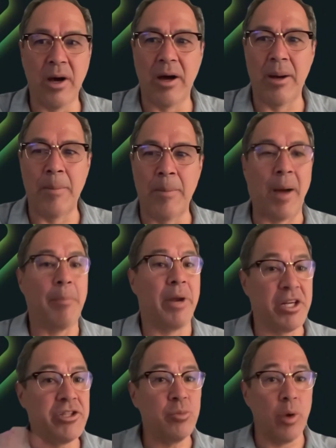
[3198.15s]
but
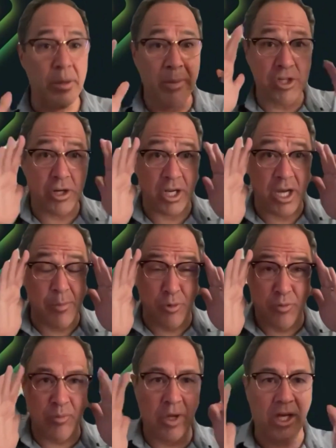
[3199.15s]
I did want to mention a
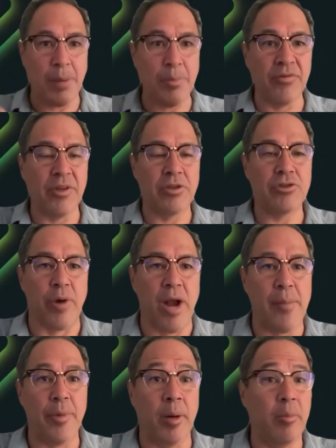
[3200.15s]
couple of things to
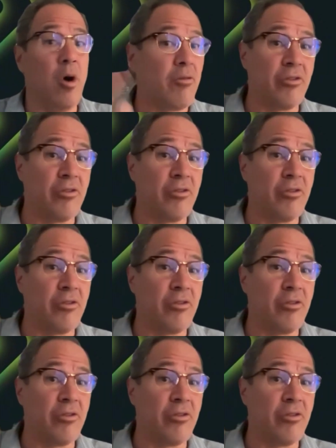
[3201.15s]
wrap up.